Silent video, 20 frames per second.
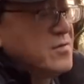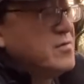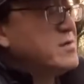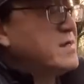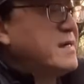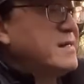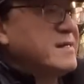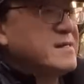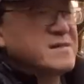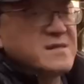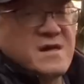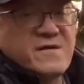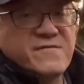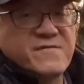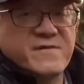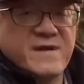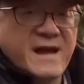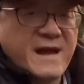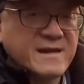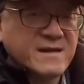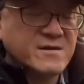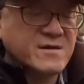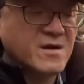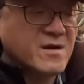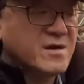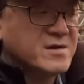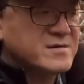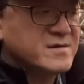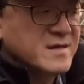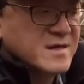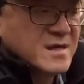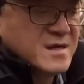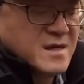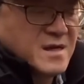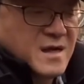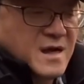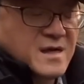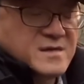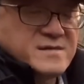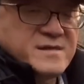Those kind of stuff are added on.
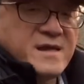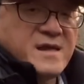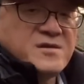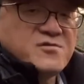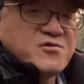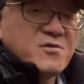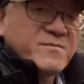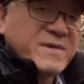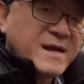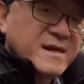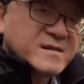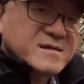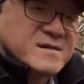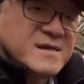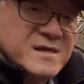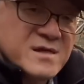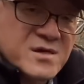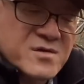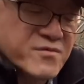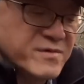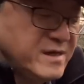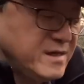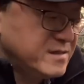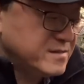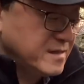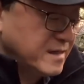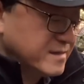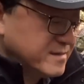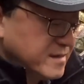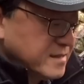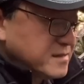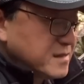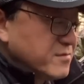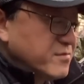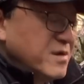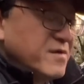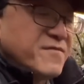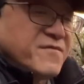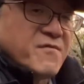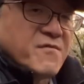Uh, they dramatically increased
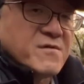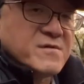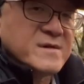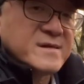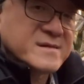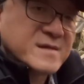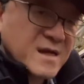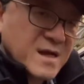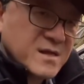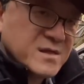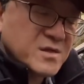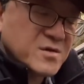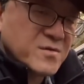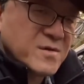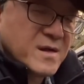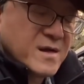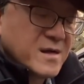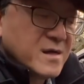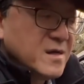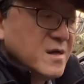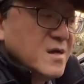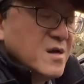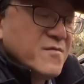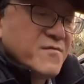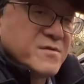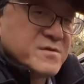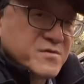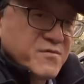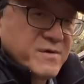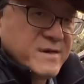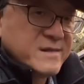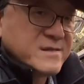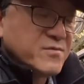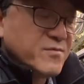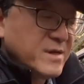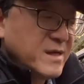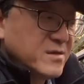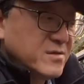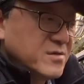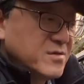accessory for the Tundra for
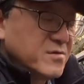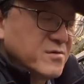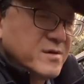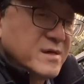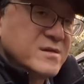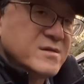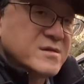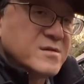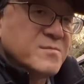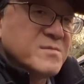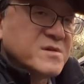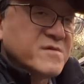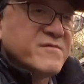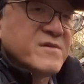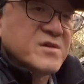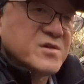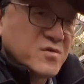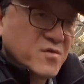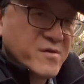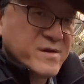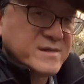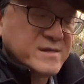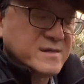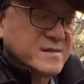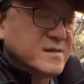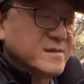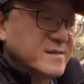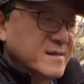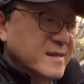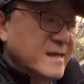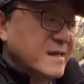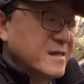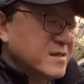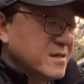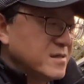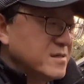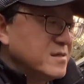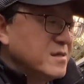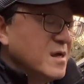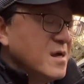2022 in terms of the choices and
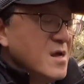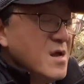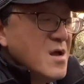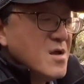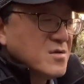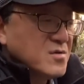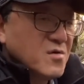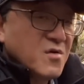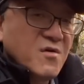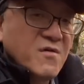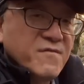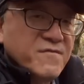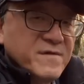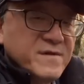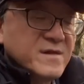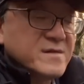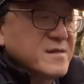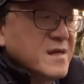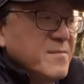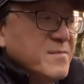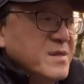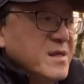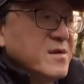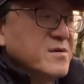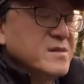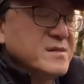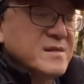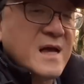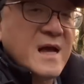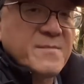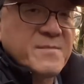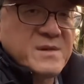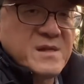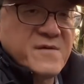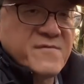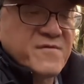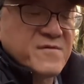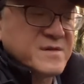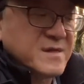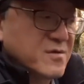selections. So hopefully the same thing is
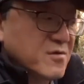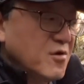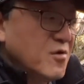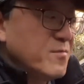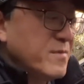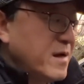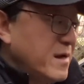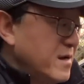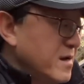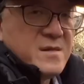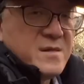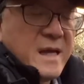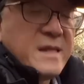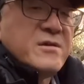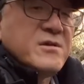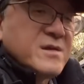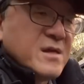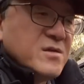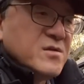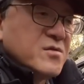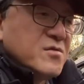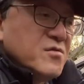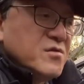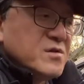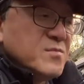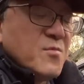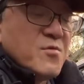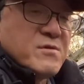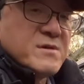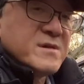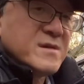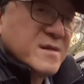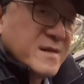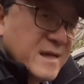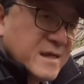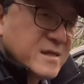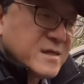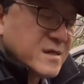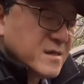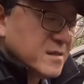happening for Tacoma and you can choose more
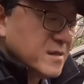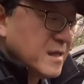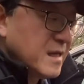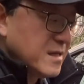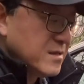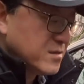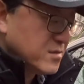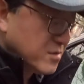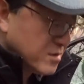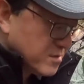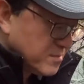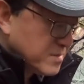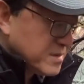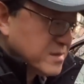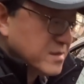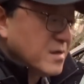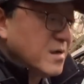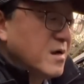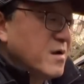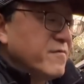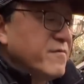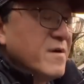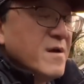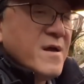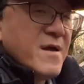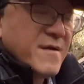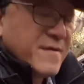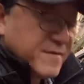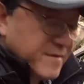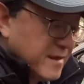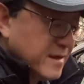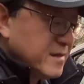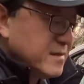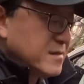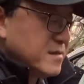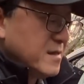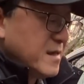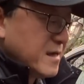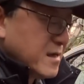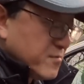selection in terms of
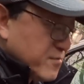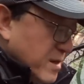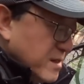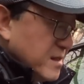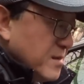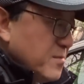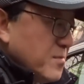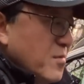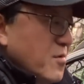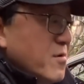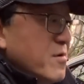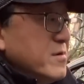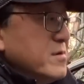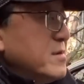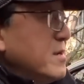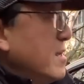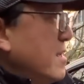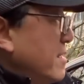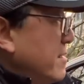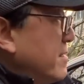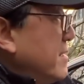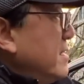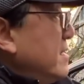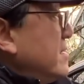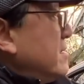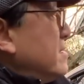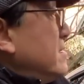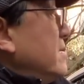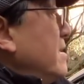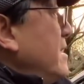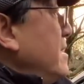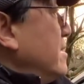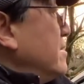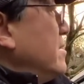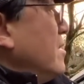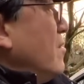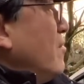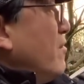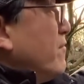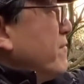things like running boards, things
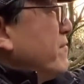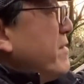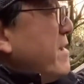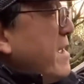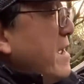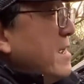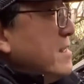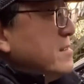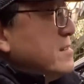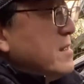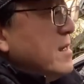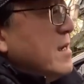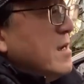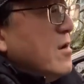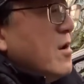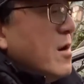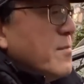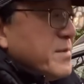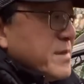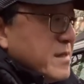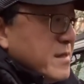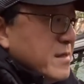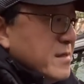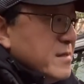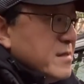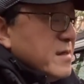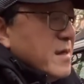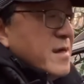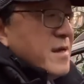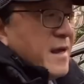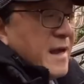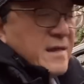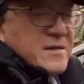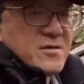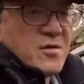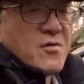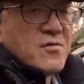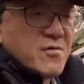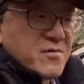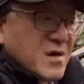like the overhead uh, options
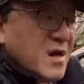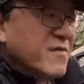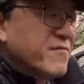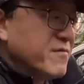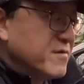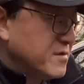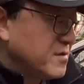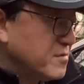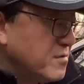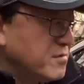and tonneau cover.